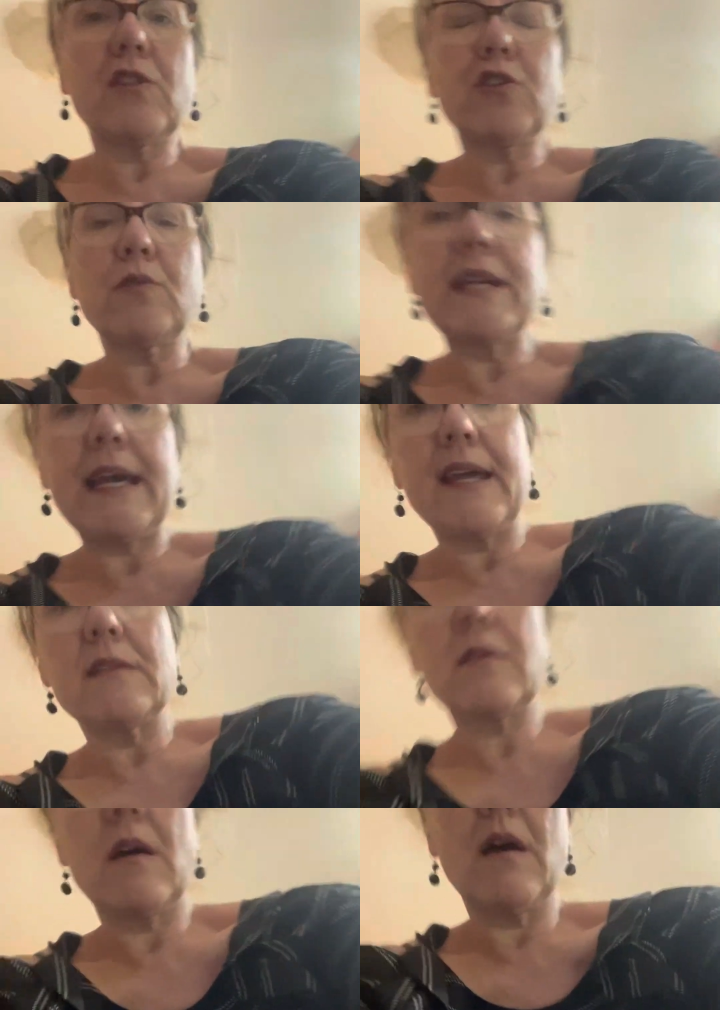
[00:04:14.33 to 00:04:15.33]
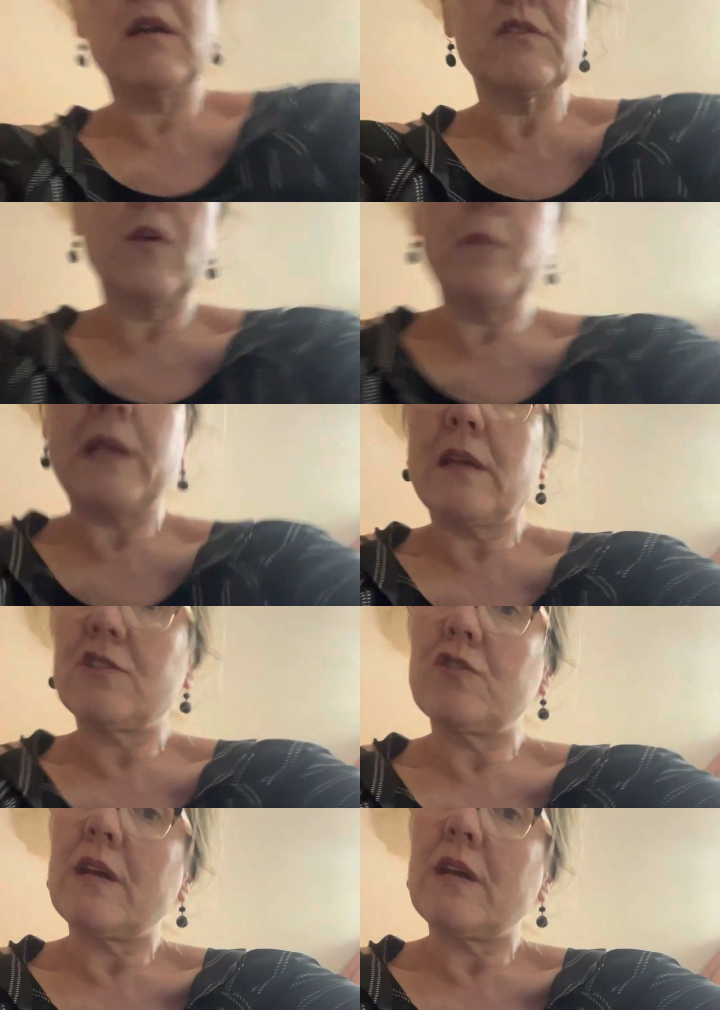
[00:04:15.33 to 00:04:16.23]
3 eggs also because you